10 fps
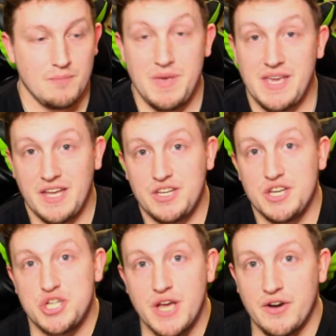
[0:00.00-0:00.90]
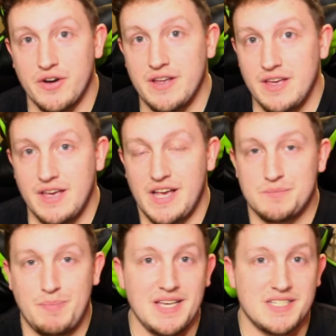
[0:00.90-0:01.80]
Being a degenerate is
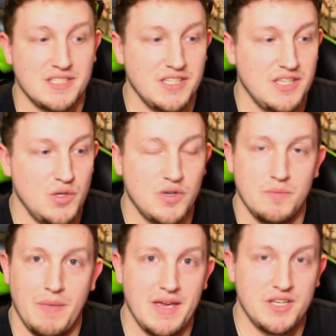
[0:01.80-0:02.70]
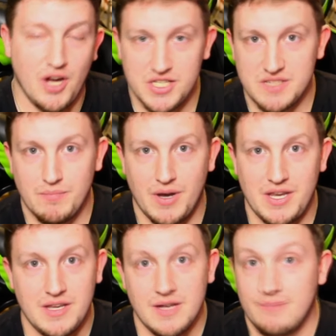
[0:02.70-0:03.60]
basically you could make tons of
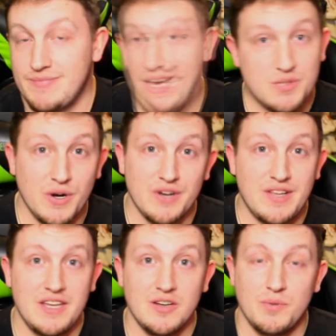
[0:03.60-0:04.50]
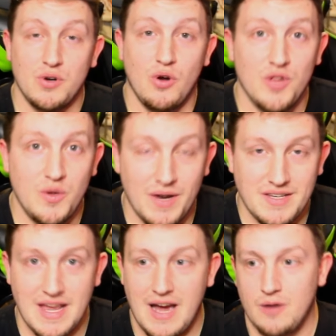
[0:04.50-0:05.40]
money. That's where Danielle Bregoli
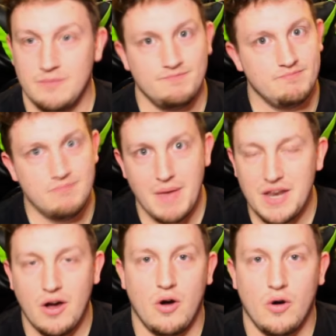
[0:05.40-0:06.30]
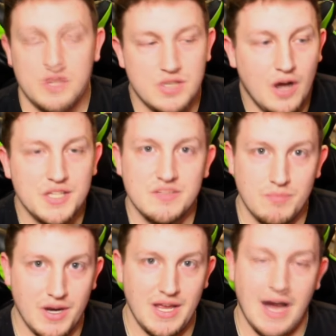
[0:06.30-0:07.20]
went down, made tons of
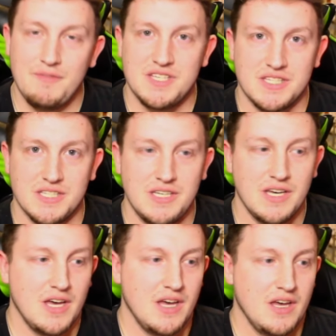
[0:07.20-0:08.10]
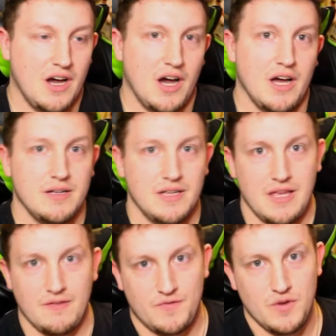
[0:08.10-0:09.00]
money. Obviously,
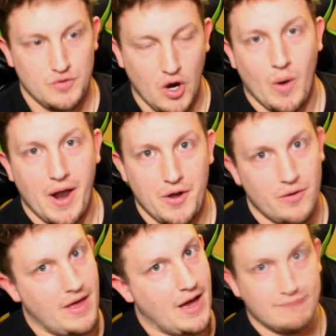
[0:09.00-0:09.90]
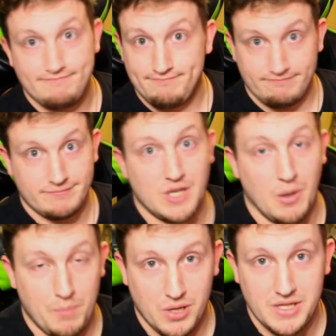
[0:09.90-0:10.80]
if you don't want to do that,
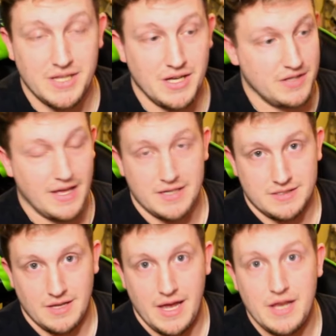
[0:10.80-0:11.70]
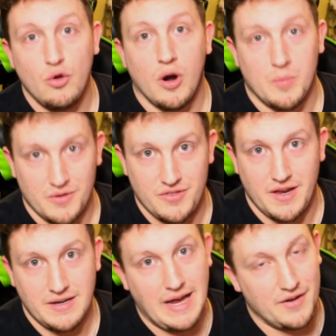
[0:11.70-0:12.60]
completely, that is a normal
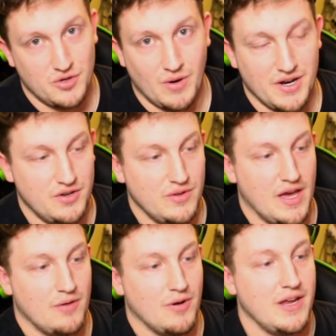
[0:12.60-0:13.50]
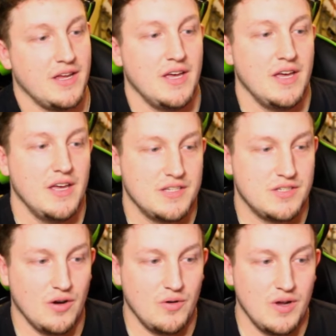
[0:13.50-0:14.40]
thing not to want to do that, right?
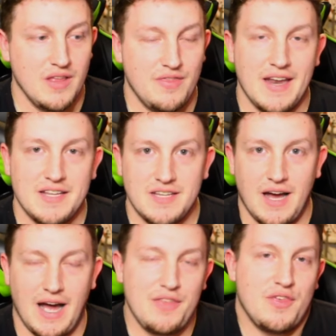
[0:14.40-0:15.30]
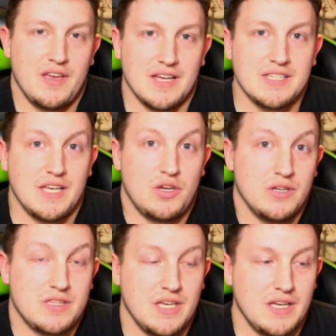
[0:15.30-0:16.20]
So that is, I think, as a
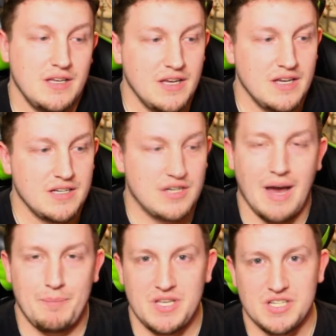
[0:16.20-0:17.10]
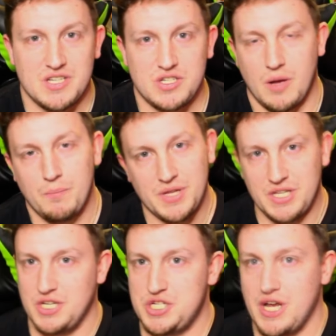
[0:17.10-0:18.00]
good thing to not be just complete
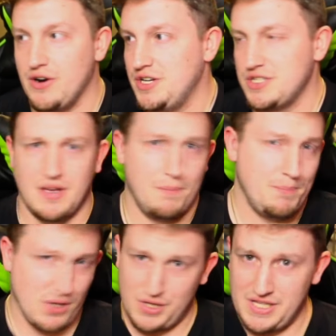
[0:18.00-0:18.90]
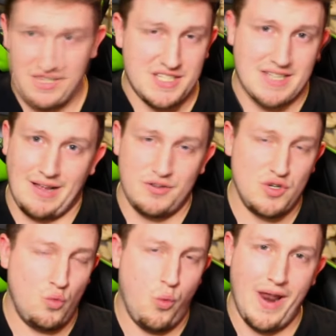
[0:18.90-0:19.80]
degenerate and just completely sell out and
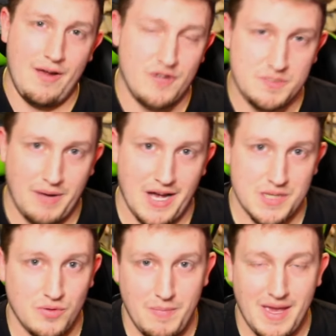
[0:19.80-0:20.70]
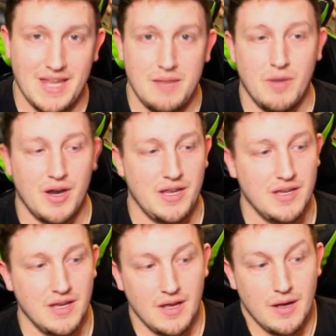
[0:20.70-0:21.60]
do whatever is possible to make any money,
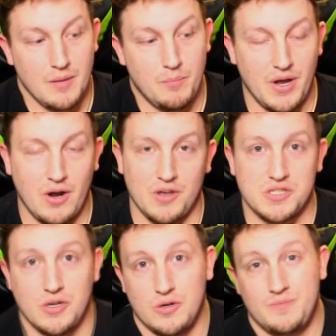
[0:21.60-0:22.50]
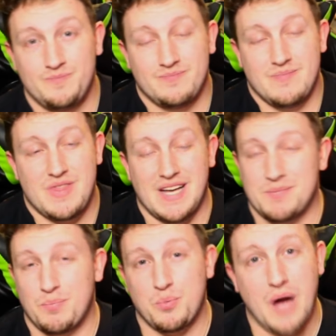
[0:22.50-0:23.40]
but also that's
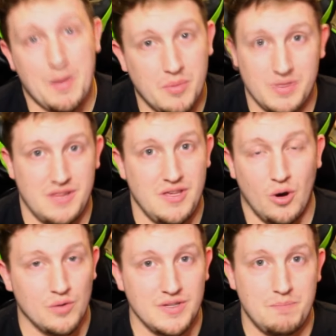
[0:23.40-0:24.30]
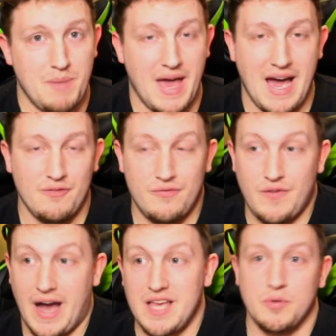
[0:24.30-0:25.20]
probably the only
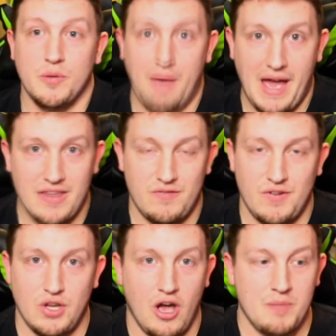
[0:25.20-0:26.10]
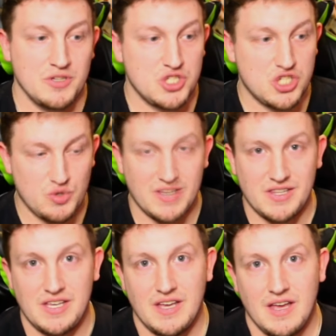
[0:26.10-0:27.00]
viable path if you're talking about
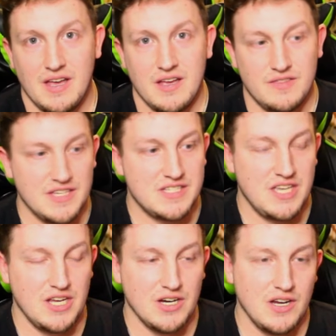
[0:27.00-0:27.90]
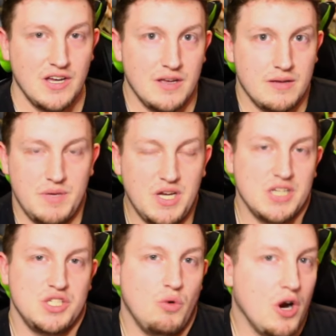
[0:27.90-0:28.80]
strictly this here,
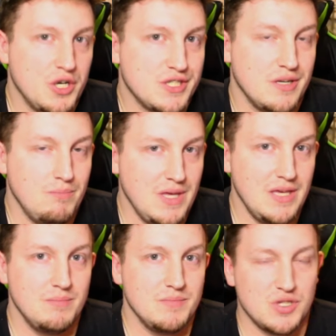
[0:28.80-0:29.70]
because you are just a meme.